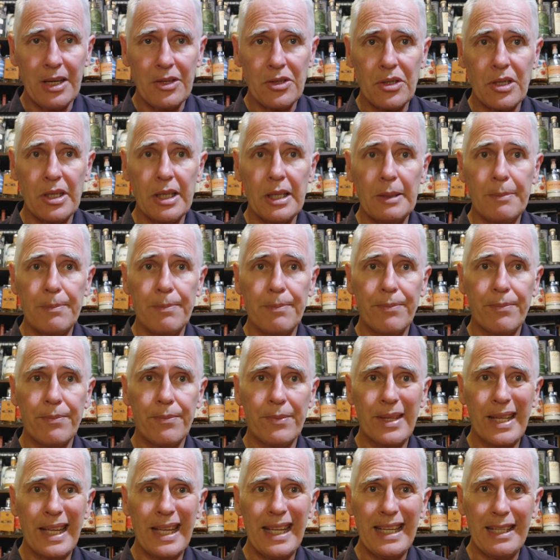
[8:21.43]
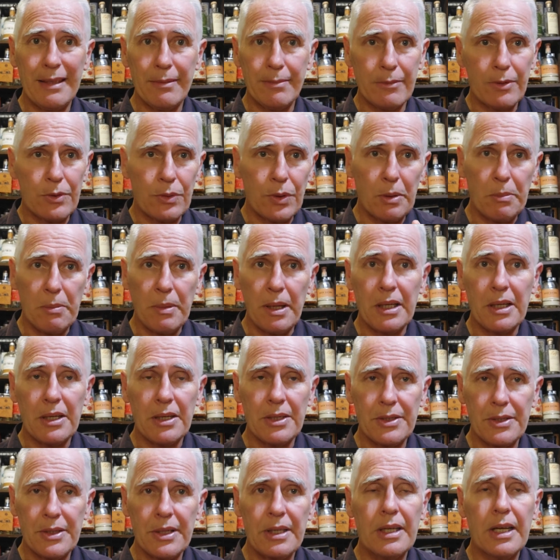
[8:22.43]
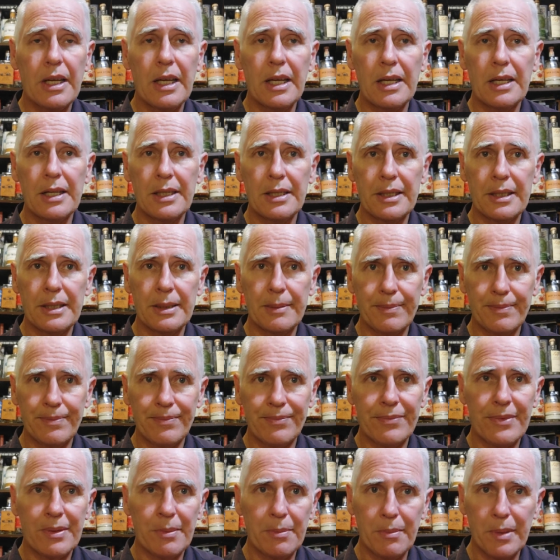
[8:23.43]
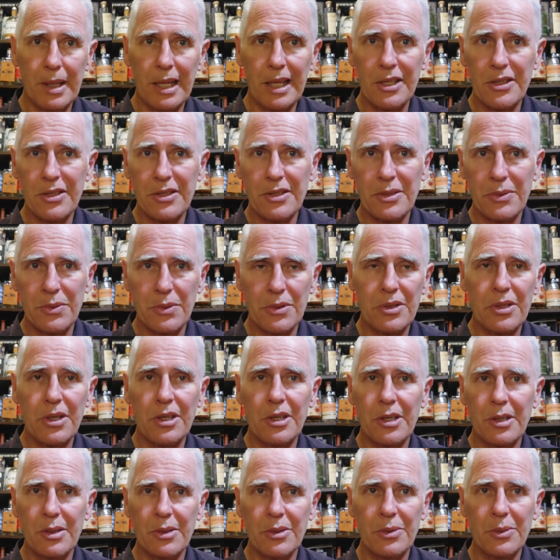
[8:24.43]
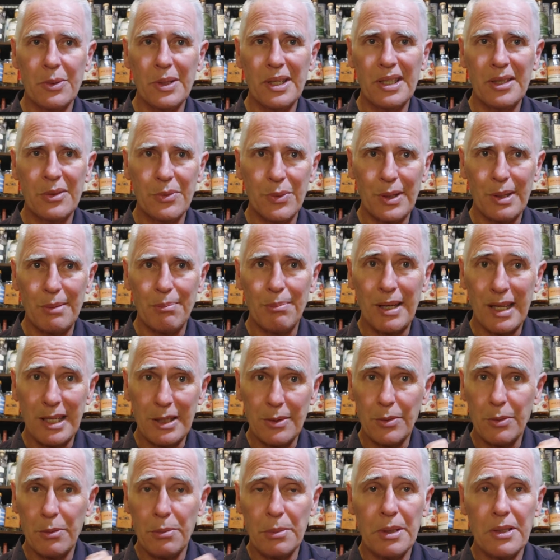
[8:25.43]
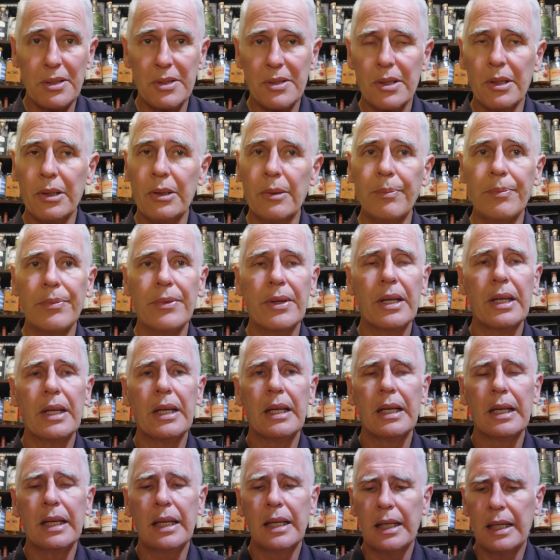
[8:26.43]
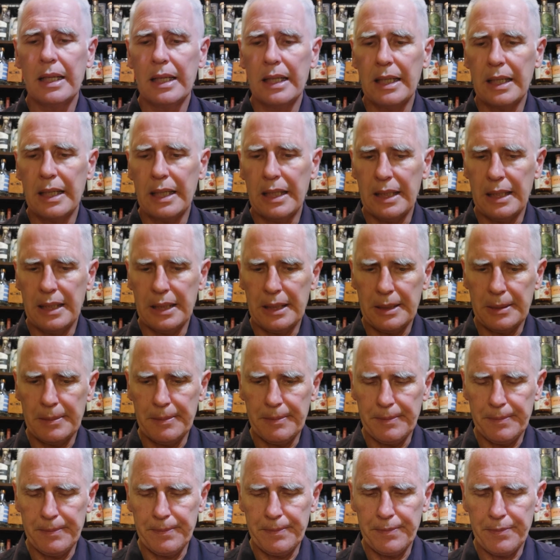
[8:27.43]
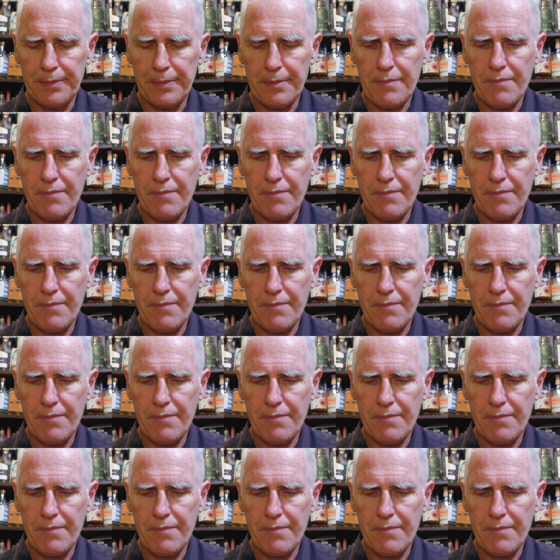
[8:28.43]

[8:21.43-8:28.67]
actually eat green mangoes, and um, the Malaysians are also known to eat green pears with a bit of salt. Um,